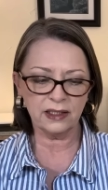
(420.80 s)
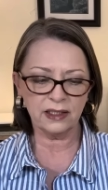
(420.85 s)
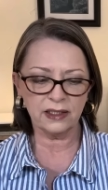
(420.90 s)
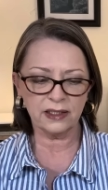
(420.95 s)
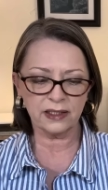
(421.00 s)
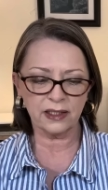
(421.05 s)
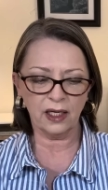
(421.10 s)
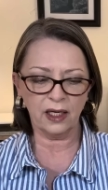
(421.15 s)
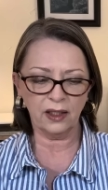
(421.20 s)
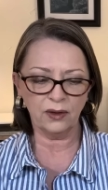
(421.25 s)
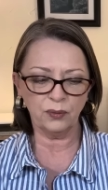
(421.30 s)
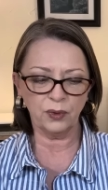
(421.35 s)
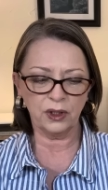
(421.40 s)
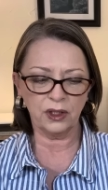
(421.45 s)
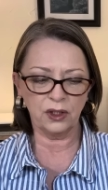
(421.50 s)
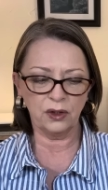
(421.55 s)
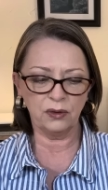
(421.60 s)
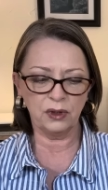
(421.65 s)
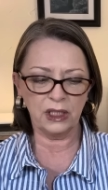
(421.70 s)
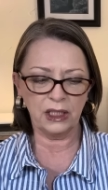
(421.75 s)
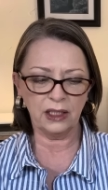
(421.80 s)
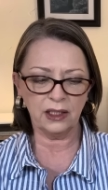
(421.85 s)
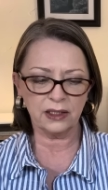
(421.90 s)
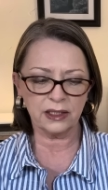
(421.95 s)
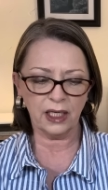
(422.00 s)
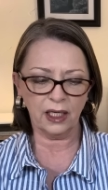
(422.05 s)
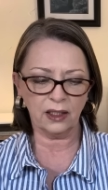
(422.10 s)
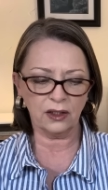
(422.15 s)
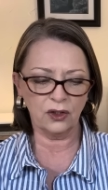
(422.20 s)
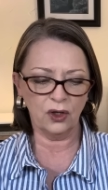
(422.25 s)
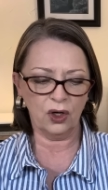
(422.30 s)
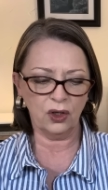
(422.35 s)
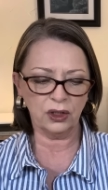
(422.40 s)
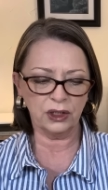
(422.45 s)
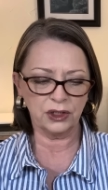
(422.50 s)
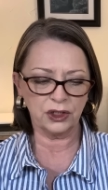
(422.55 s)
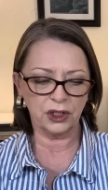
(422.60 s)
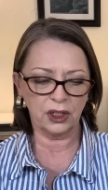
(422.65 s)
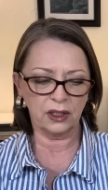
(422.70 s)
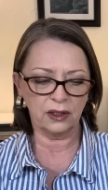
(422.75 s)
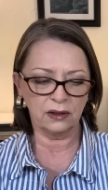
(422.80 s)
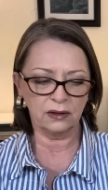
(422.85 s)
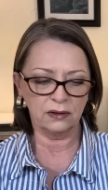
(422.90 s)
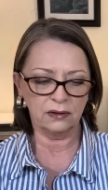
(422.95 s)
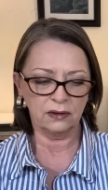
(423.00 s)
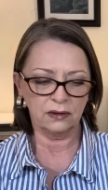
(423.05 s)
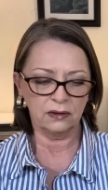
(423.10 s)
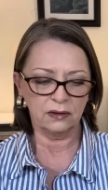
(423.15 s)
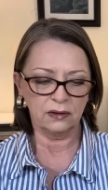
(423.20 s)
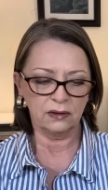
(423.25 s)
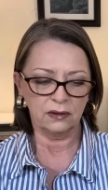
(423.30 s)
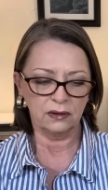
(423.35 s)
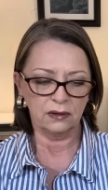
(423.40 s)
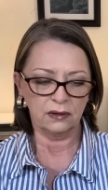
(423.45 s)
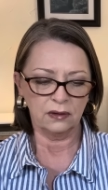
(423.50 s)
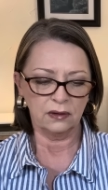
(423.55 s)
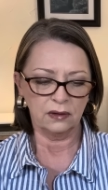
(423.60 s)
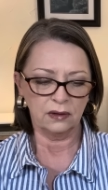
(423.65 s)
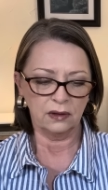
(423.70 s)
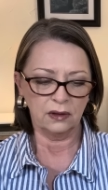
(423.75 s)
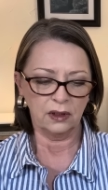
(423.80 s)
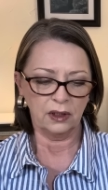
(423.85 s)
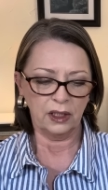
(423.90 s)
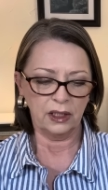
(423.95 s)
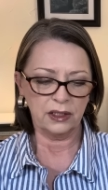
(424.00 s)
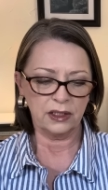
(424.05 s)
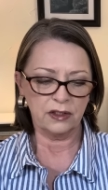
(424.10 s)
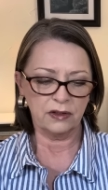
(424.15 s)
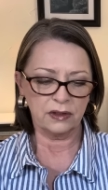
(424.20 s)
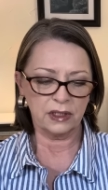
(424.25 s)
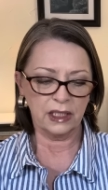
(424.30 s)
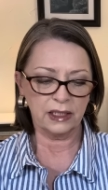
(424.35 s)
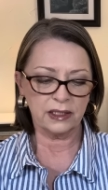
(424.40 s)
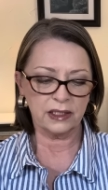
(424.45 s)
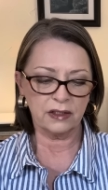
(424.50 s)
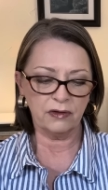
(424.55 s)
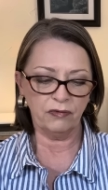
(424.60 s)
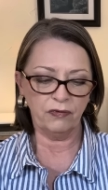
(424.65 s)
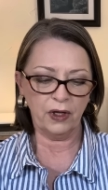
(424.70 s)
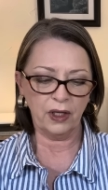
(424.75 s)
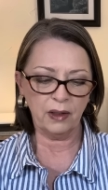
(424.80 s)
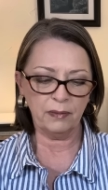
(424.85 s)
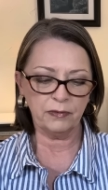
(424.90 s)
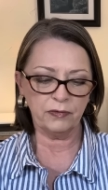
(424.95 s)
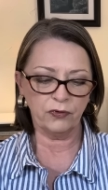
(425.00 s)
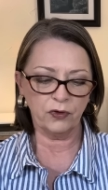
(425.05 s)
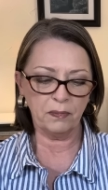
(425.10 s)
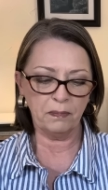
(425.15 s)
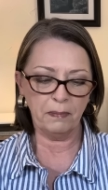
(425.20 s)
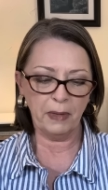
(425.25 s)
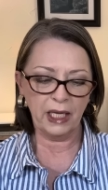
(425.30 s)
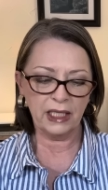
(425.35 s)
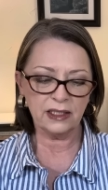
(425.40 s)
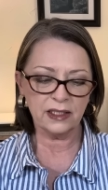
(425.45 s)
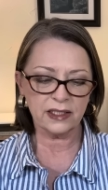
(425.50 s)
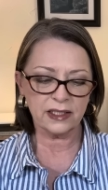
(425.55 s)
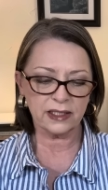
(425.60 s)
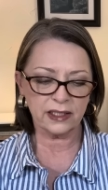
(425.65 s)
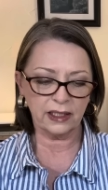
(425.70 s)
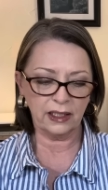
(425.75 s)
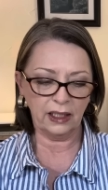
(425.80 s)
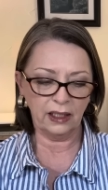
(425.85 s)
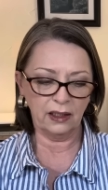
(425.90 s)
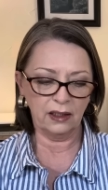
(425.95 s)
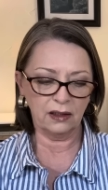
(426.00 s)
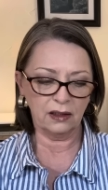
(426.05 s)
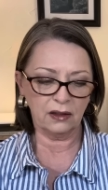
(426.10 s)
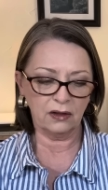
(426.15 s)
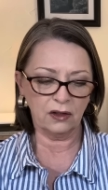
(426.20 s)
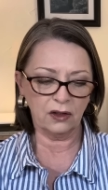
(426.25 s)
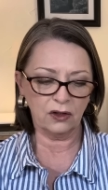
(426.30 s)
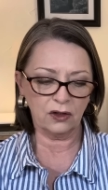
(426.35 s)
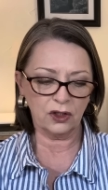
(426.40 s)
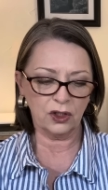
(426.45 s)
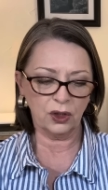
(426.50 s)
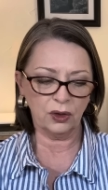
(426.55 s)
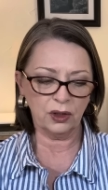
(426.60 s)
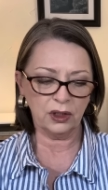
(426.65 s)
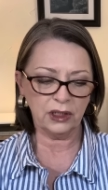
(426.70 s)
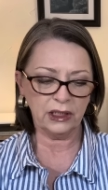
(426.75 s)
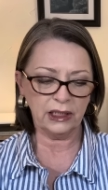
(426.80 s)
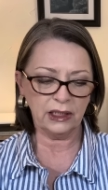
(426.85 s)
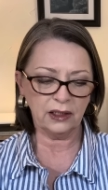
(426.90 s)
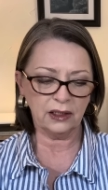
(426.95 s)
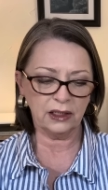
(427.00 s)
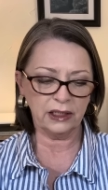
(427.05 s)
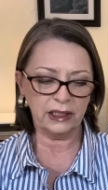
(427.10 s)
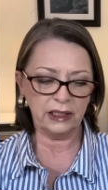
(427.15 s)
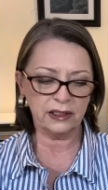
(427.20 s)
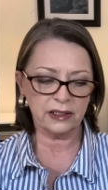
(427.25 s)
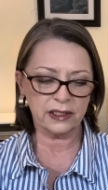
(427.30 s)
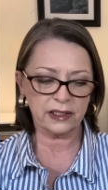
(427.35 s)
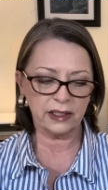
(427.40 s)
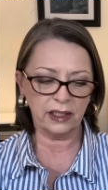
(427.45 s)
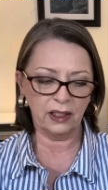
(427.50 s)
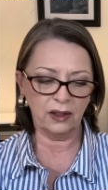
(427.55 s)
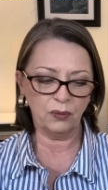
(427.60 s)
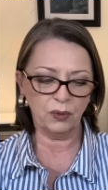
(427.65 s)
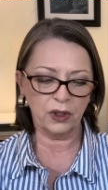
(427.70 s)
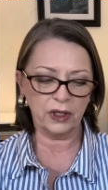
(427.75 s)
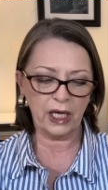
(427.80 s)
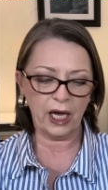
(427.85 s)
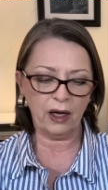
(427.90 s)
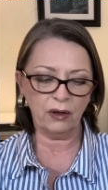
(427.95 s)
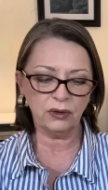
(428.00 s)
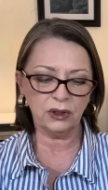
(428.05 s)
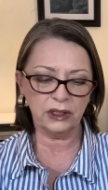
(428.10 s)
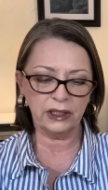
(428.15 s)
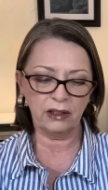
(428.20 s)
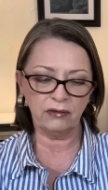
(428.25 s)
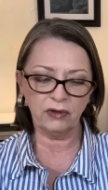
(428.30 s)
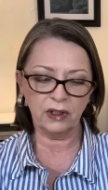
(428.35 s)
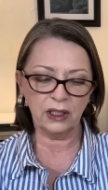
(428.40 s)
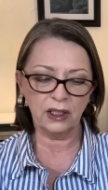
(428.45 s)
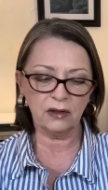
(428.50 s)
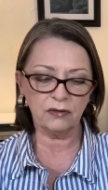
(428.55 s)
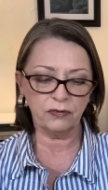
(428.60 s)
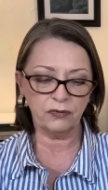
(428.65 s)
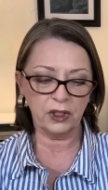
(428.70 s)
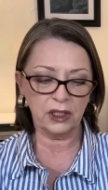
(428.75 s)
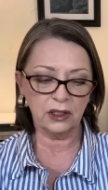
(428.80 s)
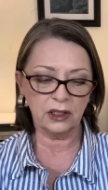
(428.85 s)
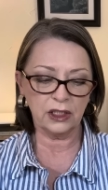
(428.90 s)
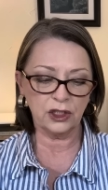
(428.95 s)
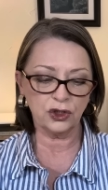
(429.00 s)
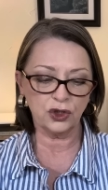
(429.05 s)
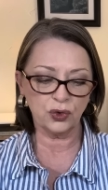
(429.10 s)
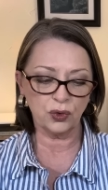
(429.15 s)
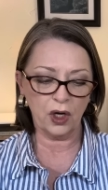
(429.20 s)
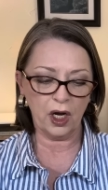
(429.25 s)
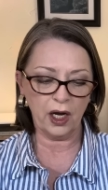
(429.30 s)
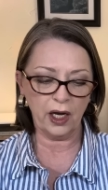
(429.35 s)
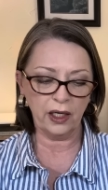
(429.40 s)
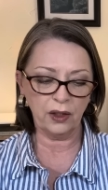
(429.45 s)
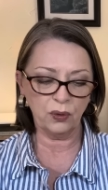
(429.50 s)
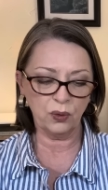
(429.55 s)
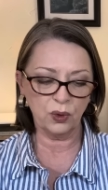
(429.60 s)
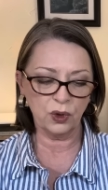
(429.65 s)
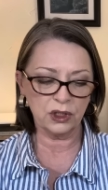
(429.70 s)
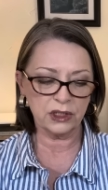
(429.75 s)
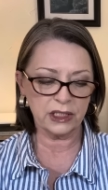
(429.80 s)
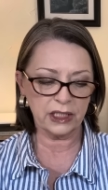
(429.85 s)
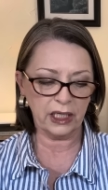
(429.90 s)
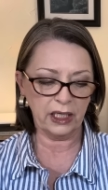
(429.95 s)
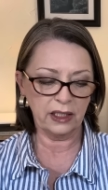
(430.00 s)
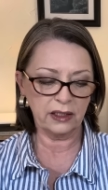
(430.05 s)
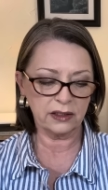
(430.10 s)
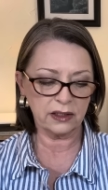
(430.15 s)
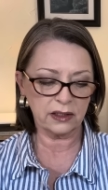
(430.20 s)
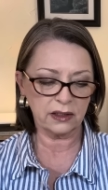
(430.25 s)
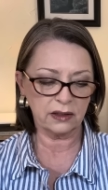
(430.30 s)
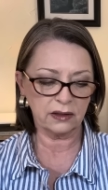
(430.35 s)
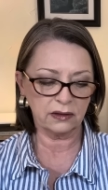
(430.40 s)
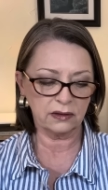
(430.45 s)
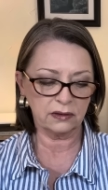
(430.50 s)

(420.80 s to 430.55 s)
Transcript: design with unique technology. It, it's developed for men's skin that thoroughly cleans skin without leaving it feeling dry or tight.